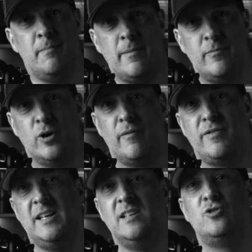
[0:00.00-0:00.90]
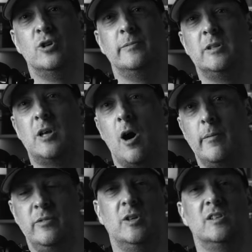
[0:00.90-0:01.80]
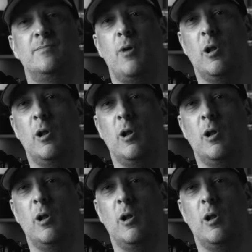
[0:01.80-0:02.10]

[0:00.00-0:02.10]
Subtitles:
a member of the East German Communist